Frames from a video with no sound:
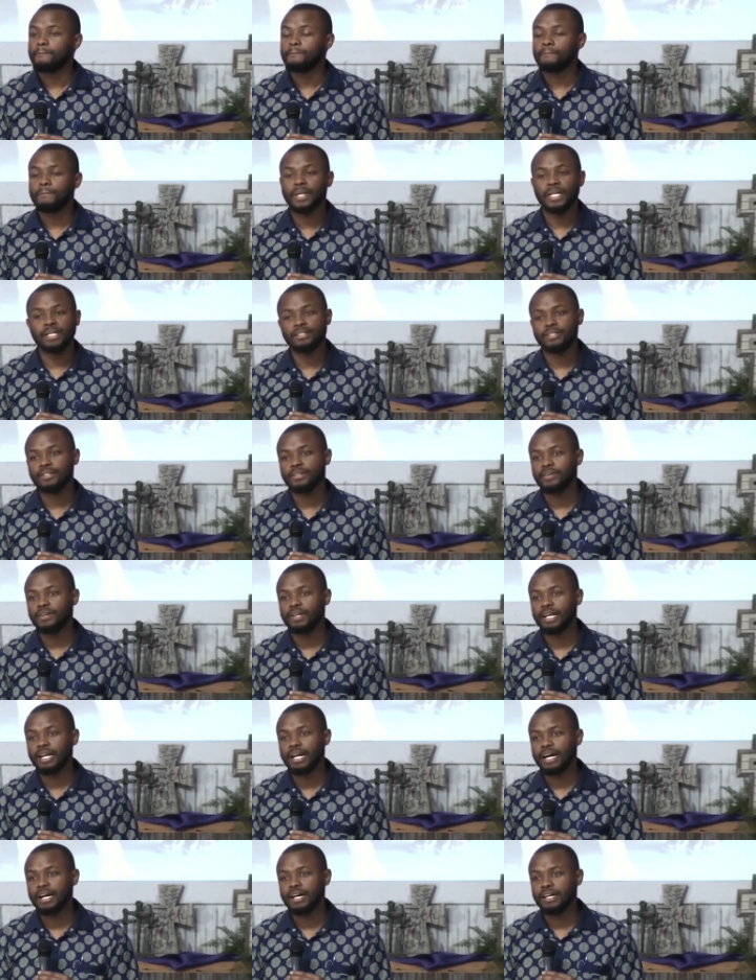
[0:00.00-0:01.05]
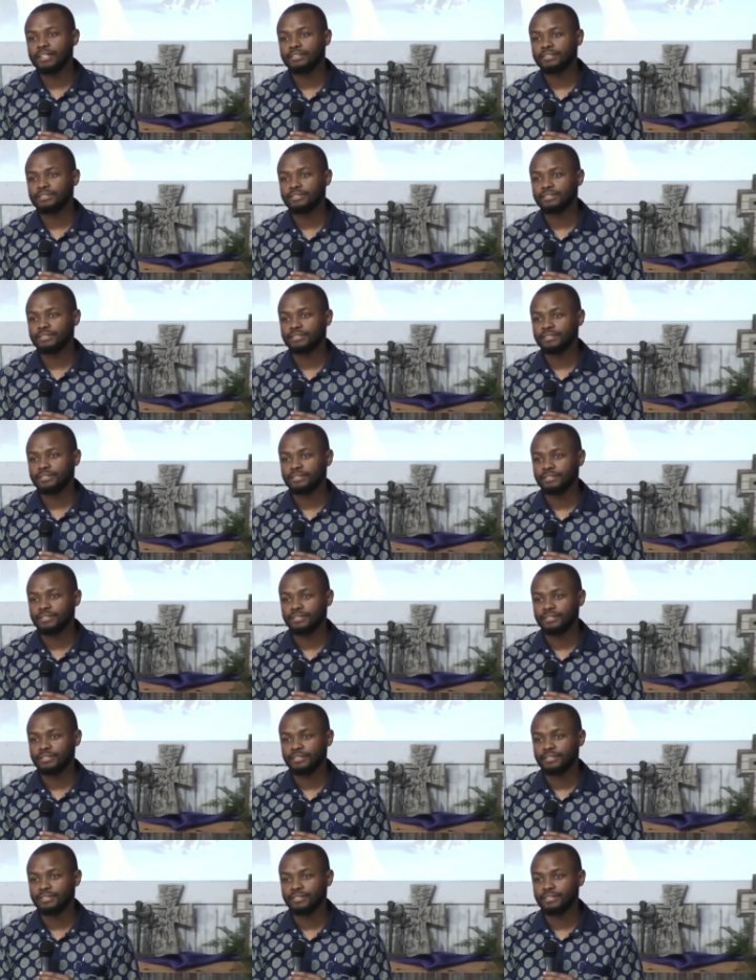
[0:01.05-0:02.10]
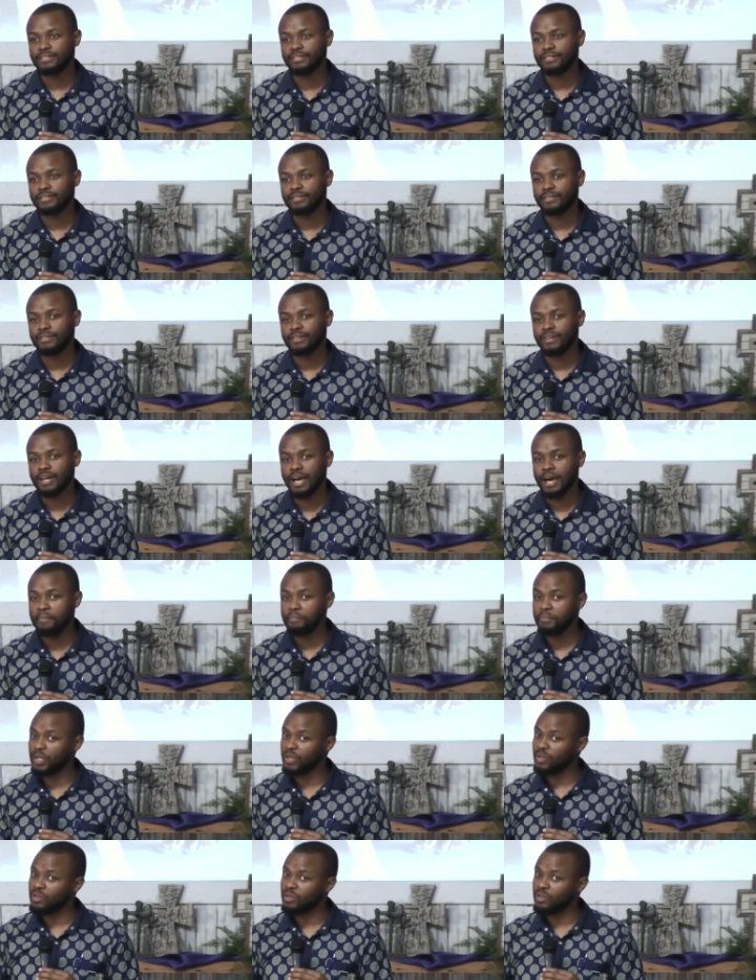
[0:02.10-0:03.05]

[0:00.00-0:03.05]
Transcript: But it's not enough. I mean,